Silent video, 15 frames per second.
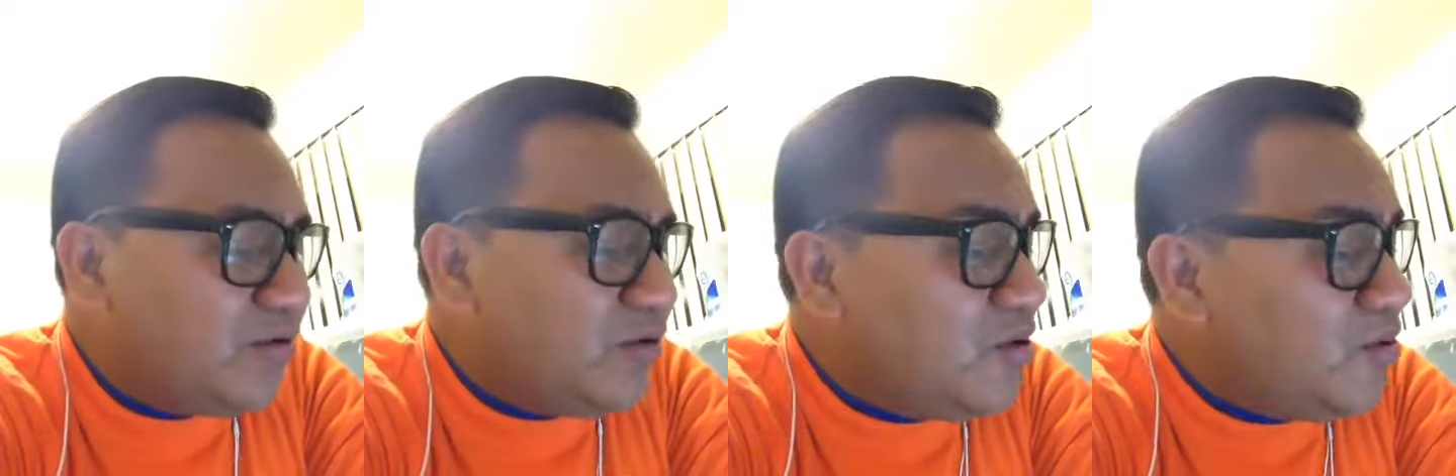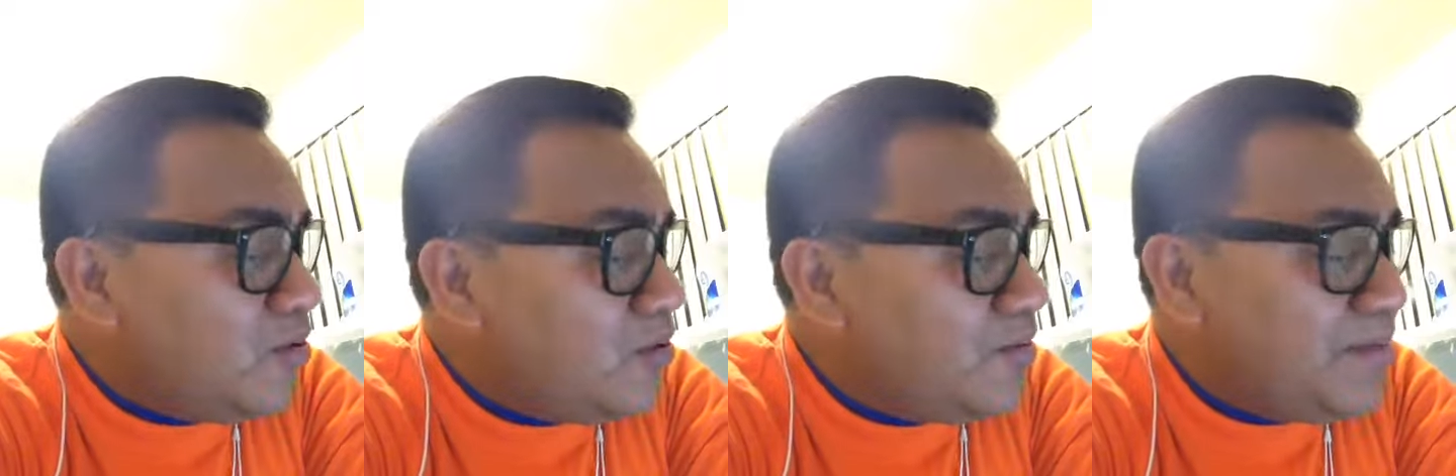
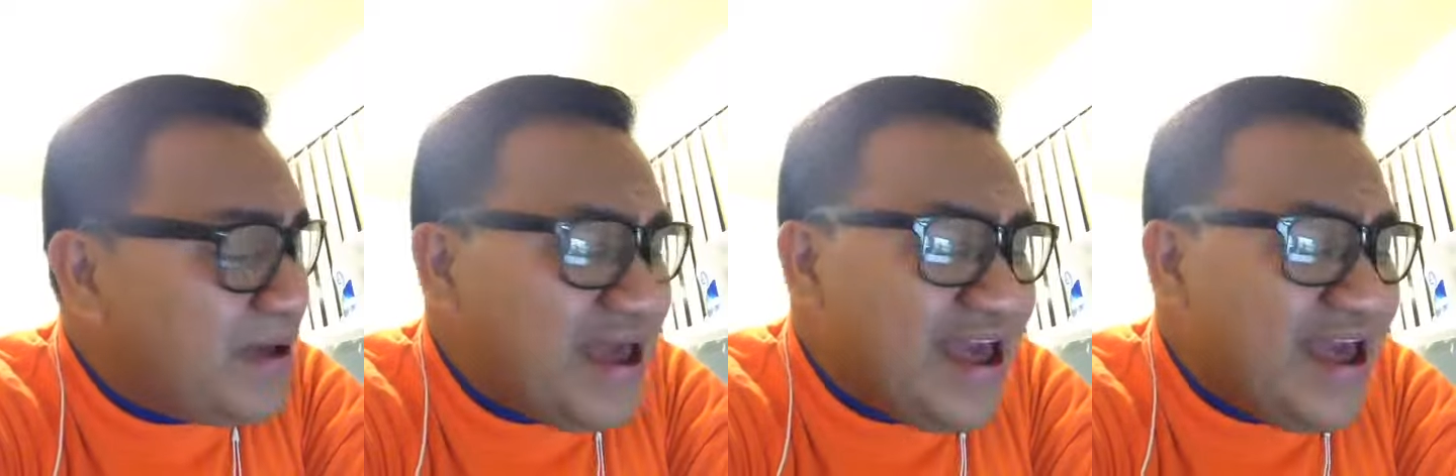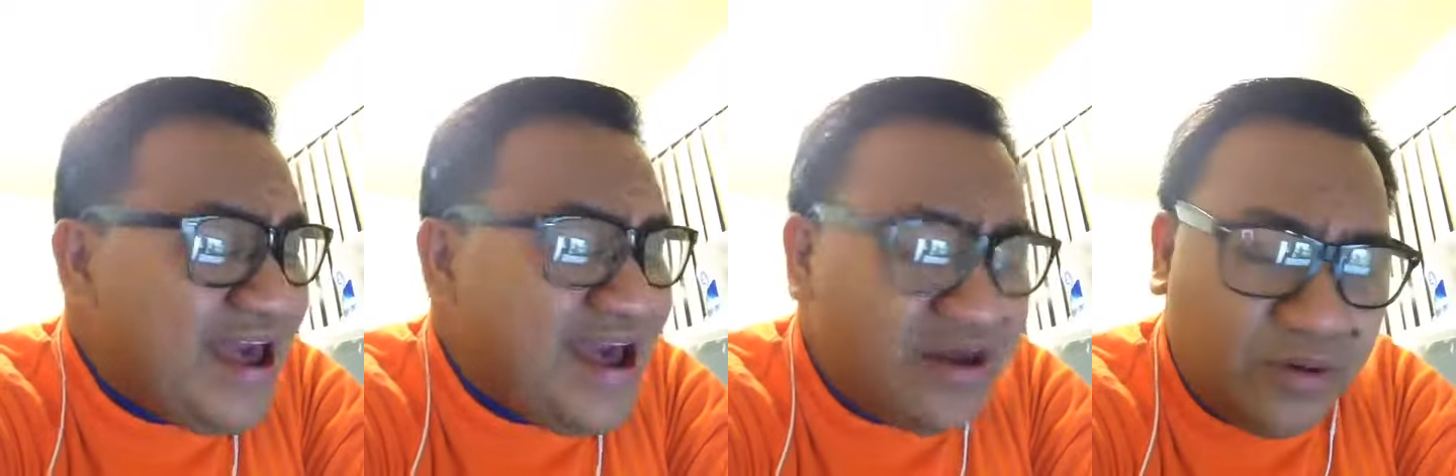No
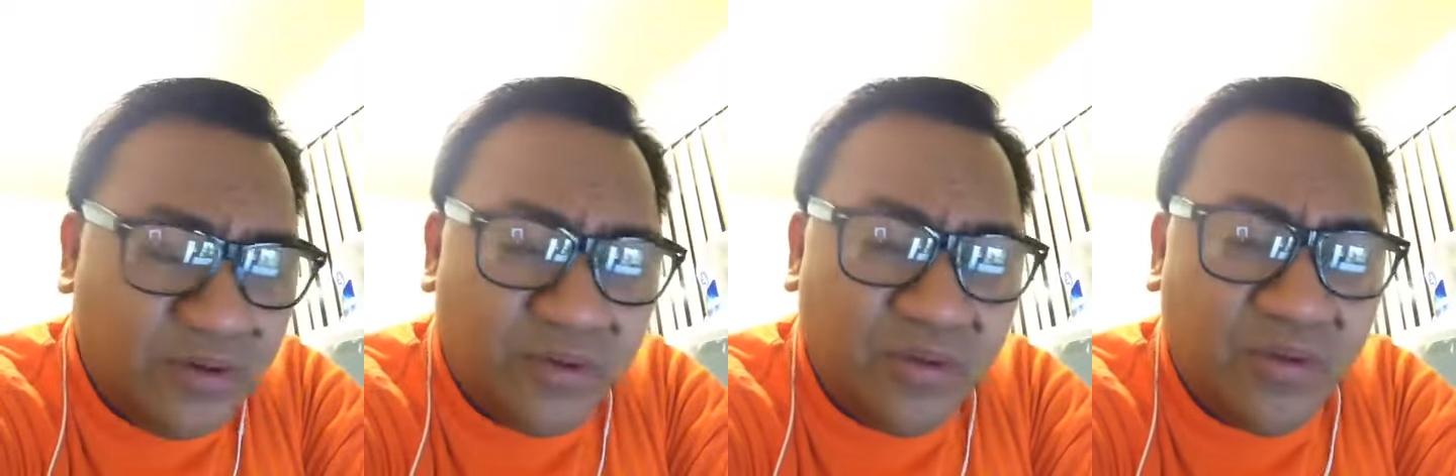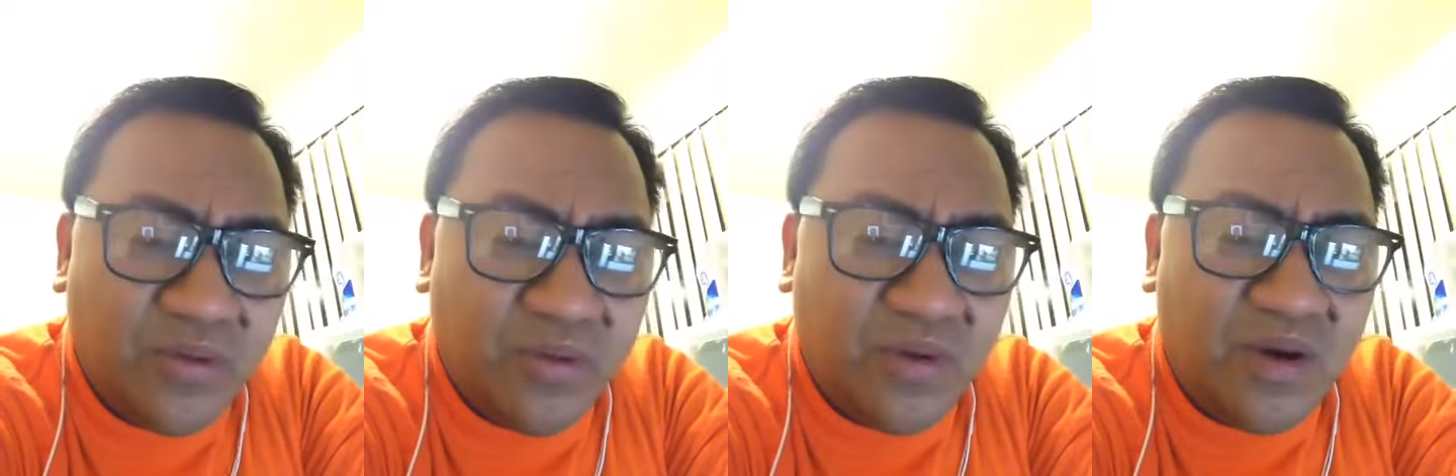matter
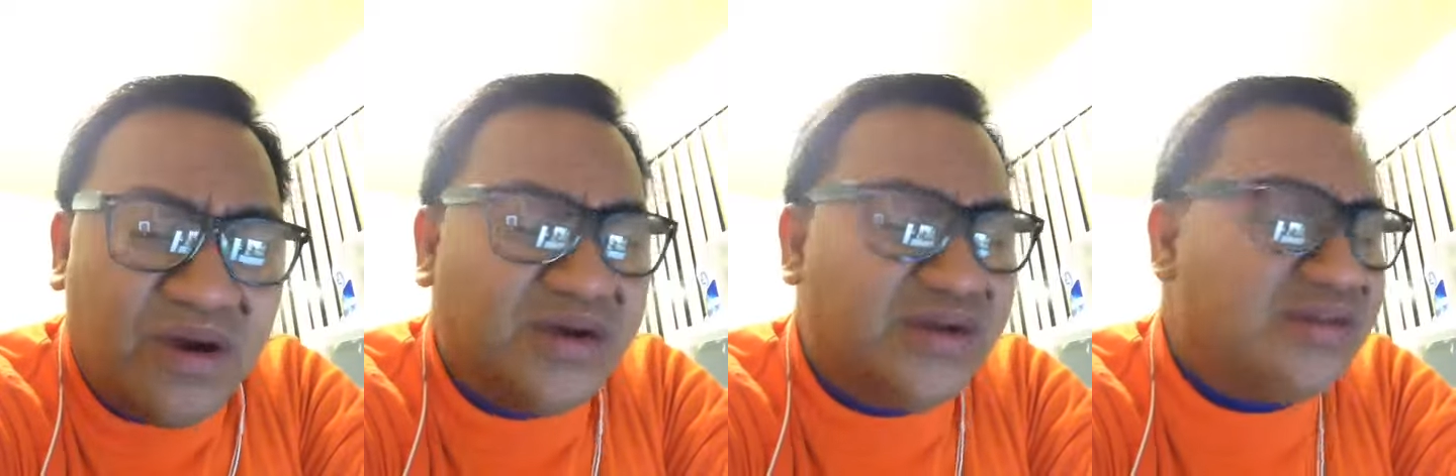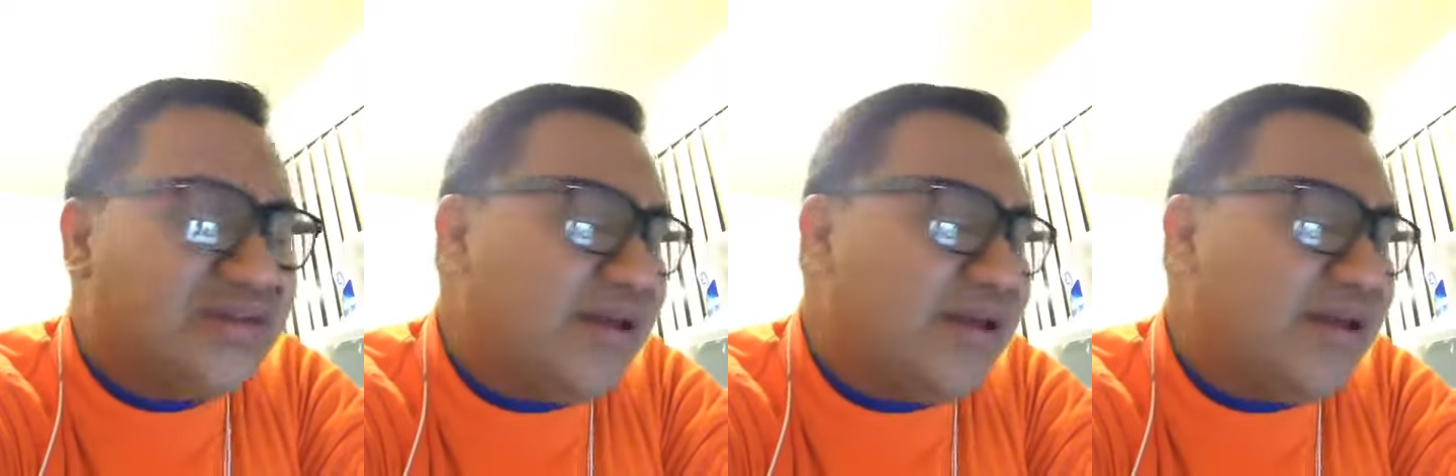what